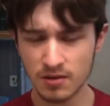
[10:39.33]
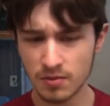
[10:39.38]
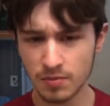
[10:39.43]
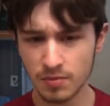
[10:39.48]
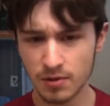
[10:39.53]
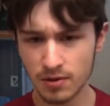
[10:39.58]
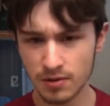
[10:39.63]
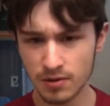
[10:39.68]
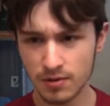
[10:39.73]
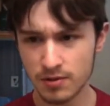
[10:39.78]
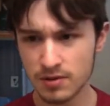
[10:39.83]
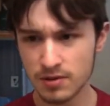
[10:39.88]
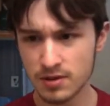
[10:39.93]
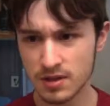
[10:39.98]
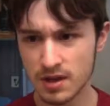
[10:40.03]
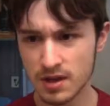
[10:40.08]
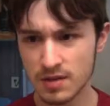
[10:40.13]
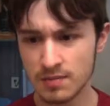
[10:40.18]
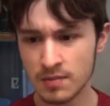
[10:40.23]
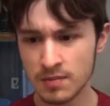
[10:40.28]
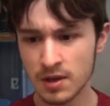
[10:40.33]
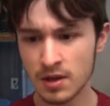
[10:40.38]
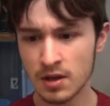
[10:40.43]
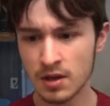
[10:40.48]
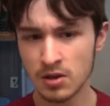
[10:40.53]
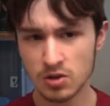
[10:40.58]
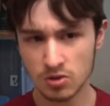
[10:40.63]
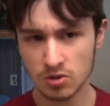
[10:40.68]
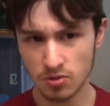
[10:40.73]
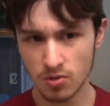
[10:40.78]
They're part of the same
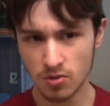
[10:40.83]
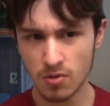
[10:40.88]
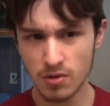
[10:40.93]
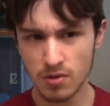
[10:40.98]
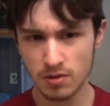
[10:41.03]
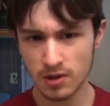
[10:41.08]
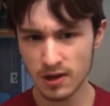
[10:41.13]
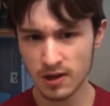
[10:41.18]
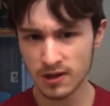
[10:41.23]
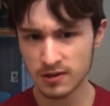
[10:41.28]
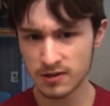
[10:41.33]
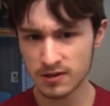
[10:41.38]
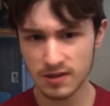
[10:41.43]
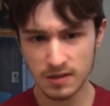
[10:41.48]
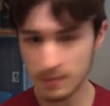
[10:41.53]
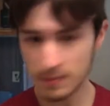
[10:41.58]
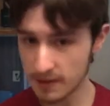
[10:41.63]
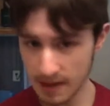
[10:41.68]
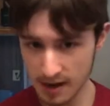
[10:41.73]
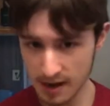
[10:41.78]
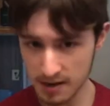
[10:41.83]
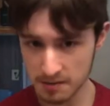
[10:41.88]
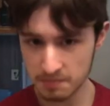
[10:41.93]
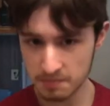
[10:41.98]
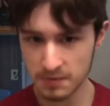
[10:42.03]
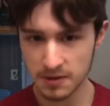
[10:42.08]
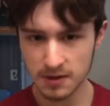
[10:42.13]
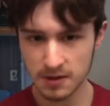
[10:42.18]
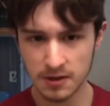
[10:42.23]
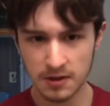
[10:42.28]
storyline, same
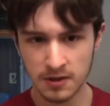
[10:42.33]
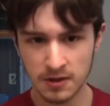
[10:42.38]
game.